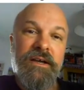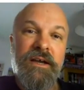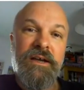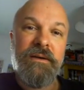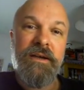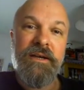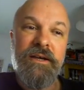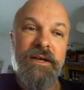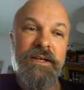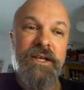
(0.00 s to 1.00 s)
Uh,
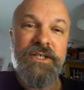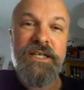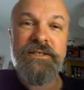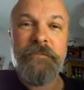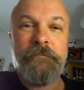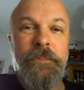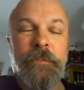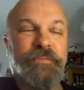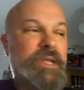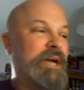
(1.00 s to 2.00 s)
she's
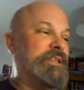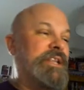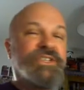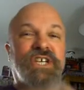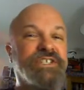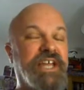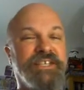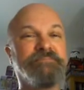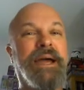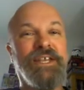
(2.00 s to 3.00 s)

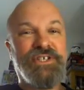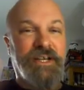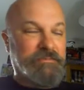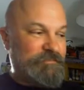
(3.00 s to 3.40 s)
logistics manager.